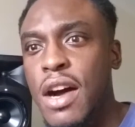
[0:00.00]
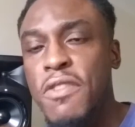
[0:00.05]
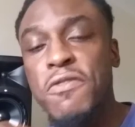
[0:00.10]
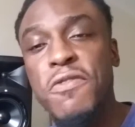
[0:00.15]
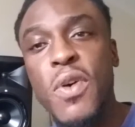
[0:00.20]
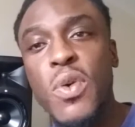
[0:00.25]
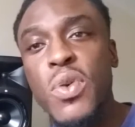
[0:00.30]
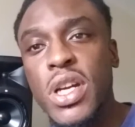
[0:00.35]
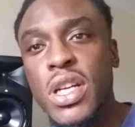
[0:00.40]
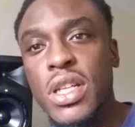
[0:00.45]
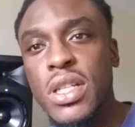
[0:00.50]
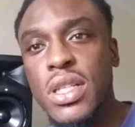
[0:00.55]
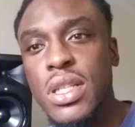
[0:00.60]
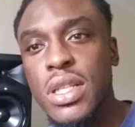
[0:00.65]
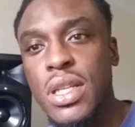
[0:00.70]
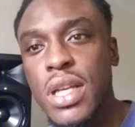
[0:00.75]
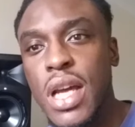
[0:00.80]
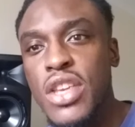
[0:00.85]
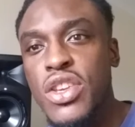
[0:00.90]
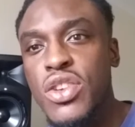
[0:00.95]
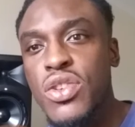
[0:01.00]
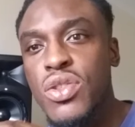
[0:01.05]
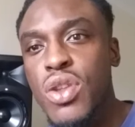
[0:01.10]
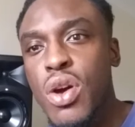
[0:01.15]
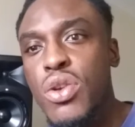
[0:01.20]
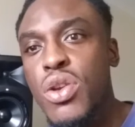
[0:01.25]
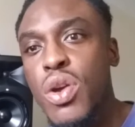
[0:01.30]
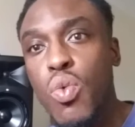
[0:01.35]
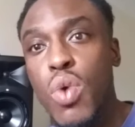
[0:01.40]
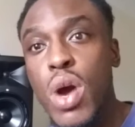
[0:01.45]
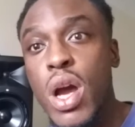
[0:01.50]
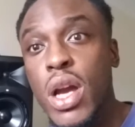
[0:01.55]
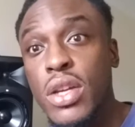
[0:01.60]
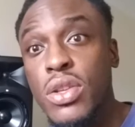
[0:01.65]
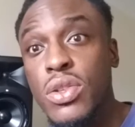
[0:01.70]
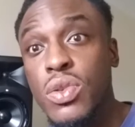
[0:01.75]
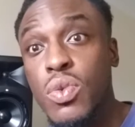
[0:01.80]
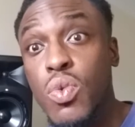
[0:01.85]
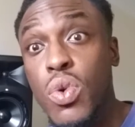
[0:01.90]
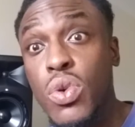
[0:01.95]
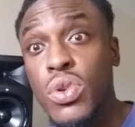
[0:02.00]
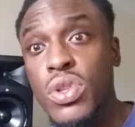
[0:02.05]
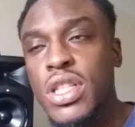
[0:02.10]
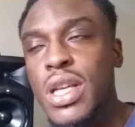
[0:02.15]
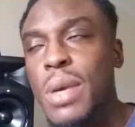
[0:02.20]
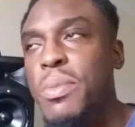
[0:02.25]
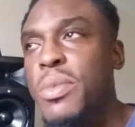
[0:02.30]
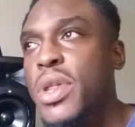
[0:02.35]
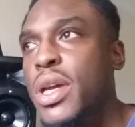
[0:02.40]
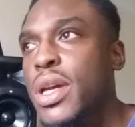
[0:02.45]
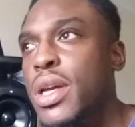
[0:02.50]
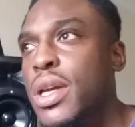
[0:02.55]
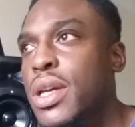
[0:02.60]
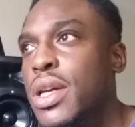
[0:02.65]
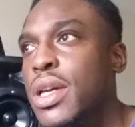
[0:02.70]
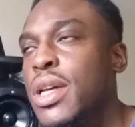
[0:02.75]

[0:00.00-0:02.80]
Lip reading: focused and you're working towards something.